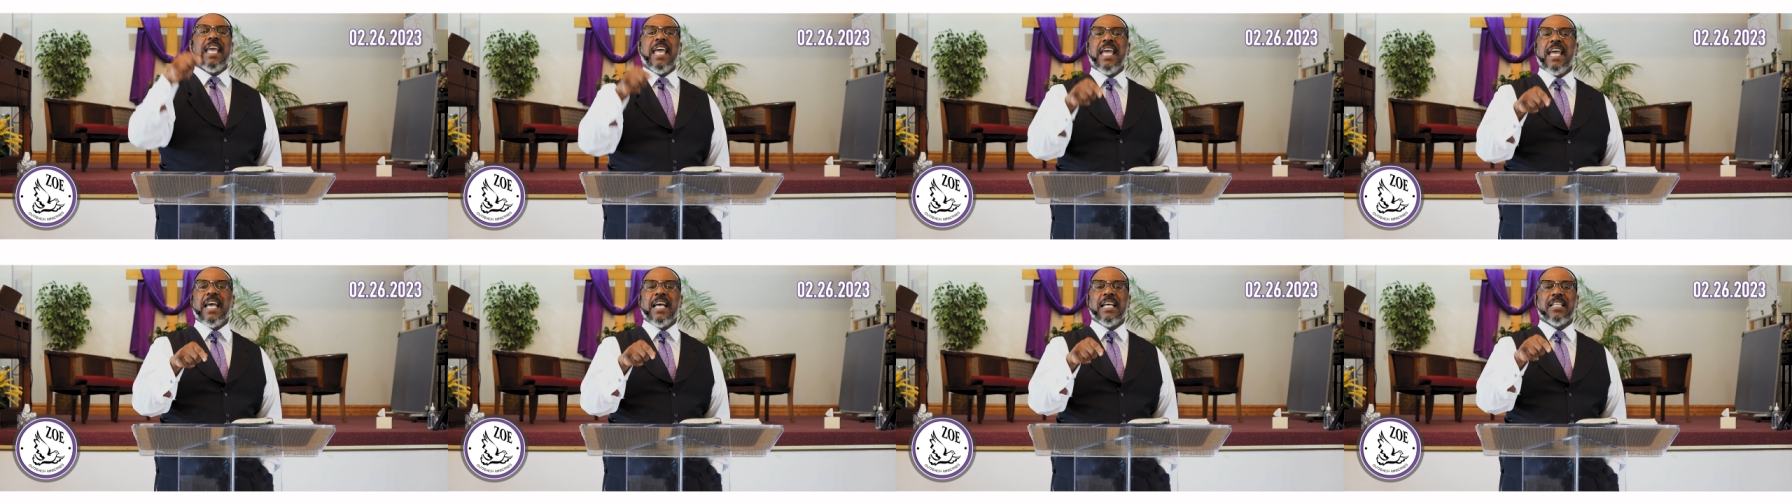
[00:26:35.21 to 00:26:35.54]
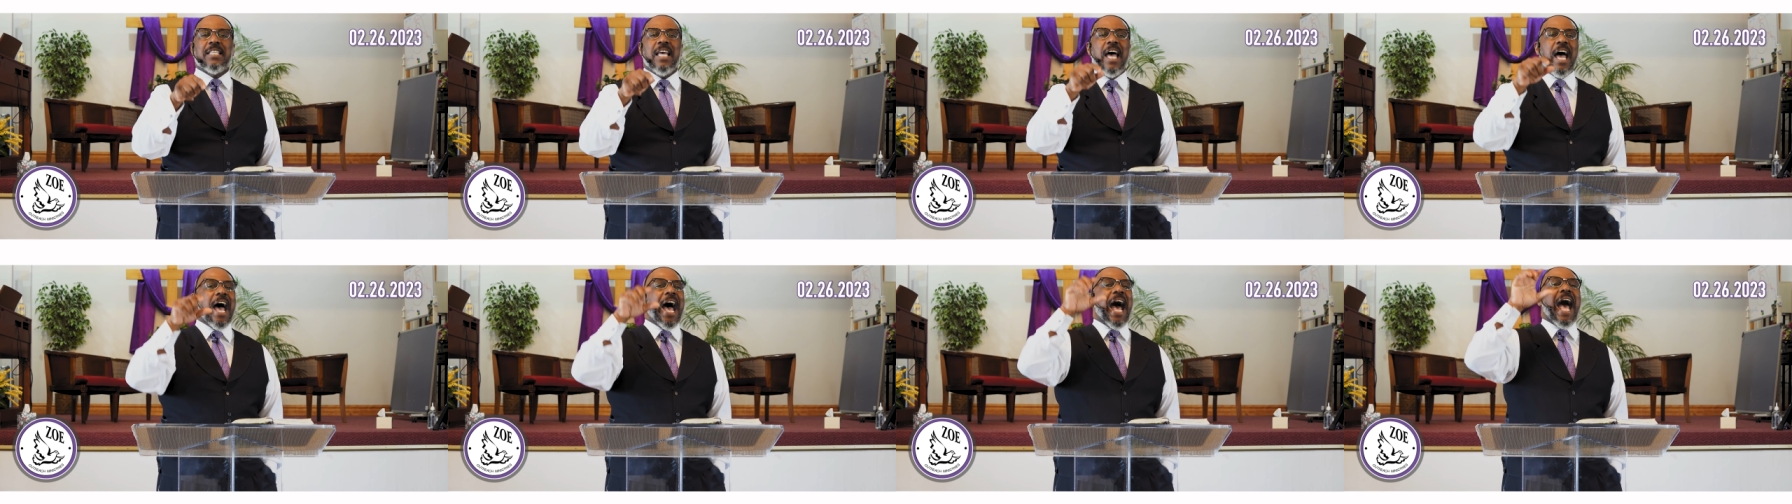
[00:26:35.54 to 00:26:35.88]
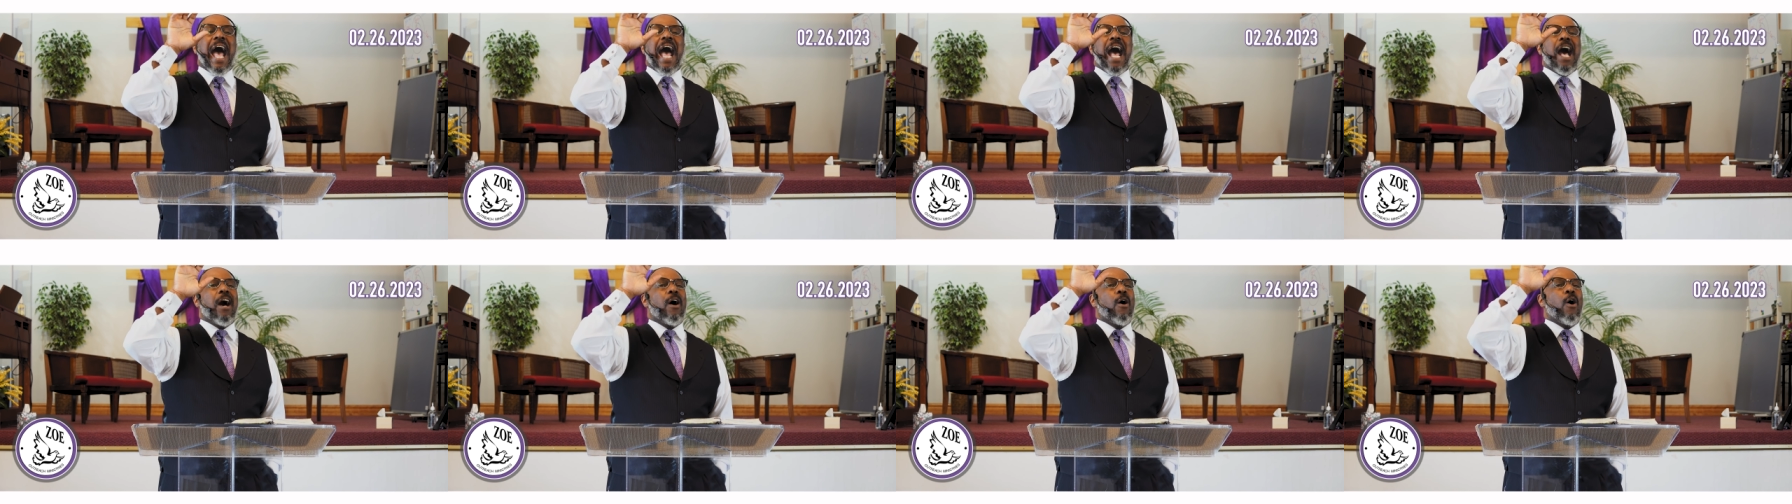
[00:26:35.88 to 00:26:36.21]
is,
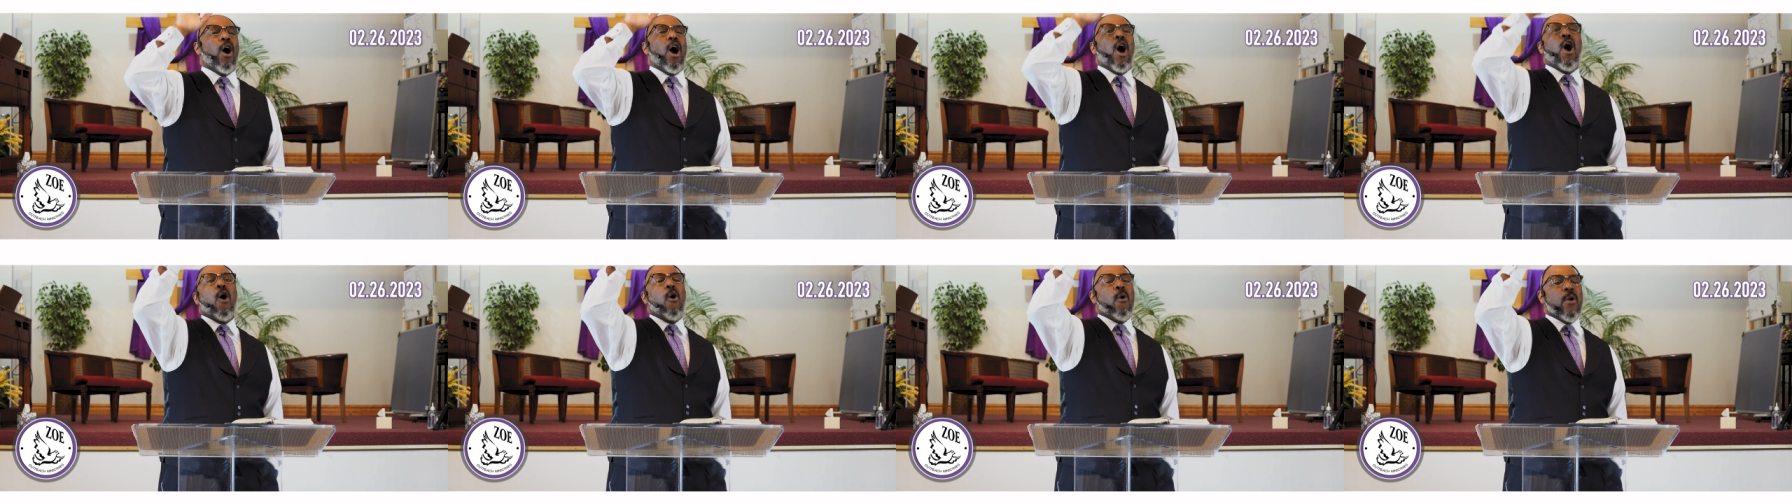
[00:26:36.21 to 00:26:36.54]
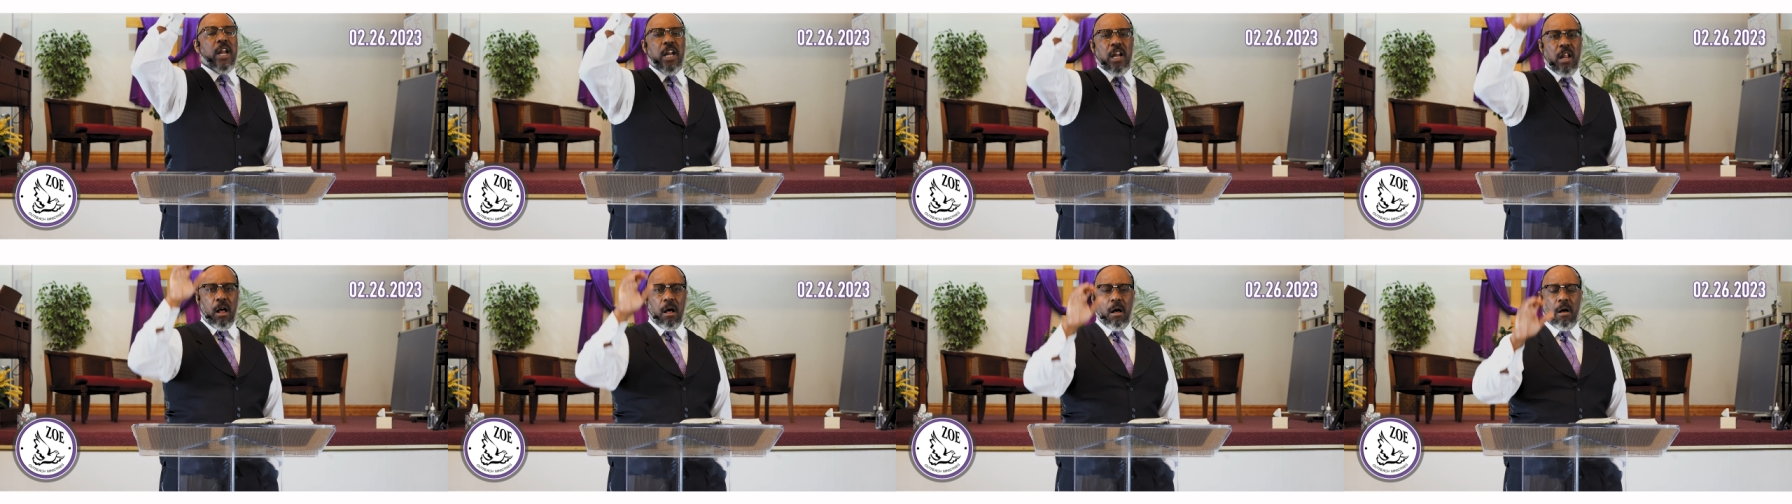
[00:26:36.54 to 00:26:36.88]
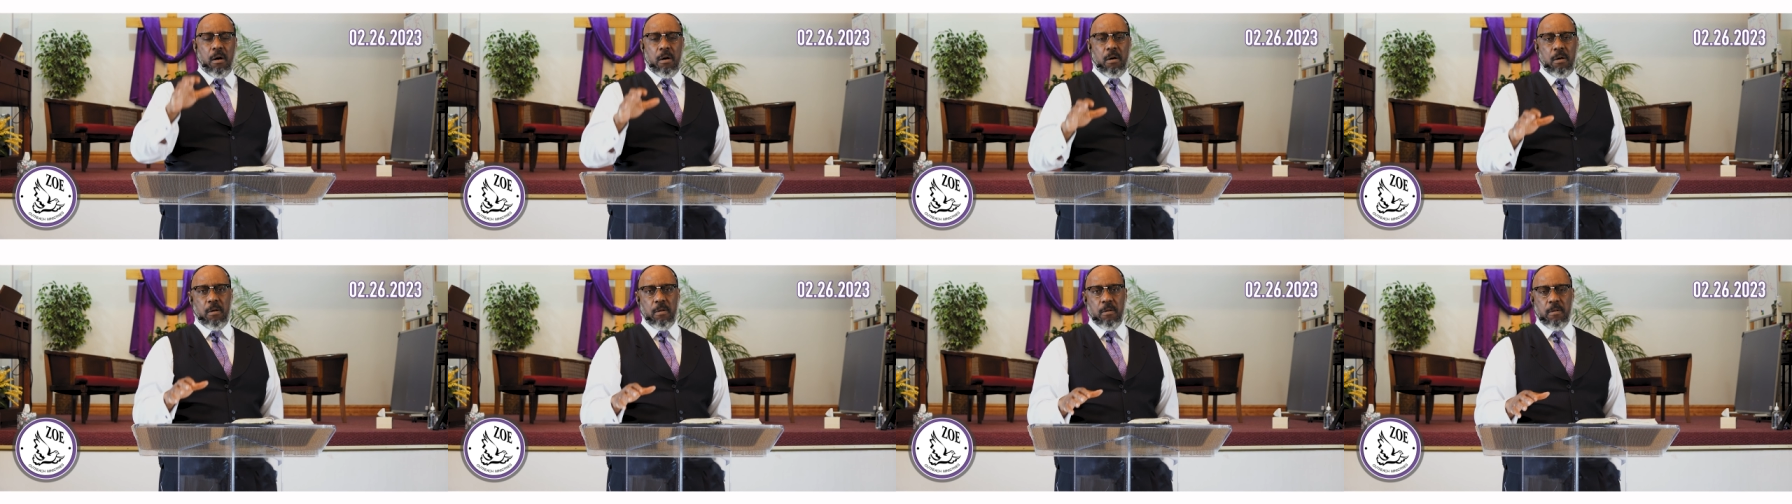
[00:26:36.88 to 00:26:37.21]
I own it
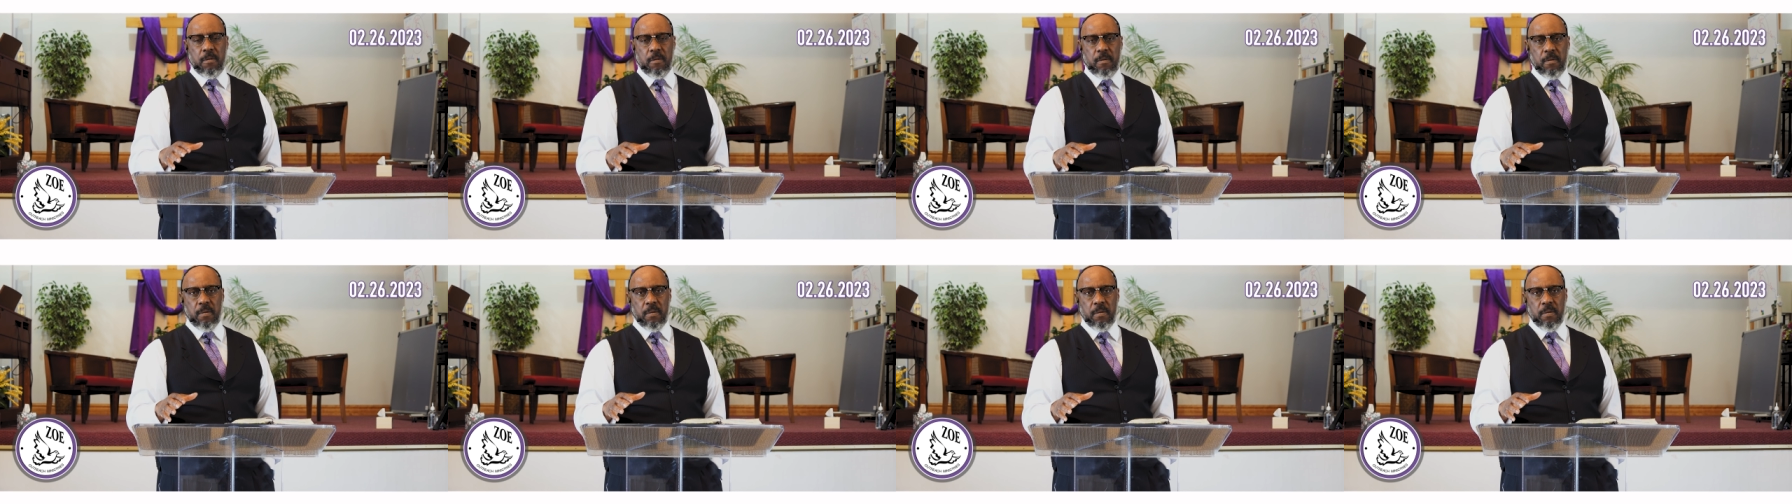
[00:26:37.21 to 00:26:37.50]
all.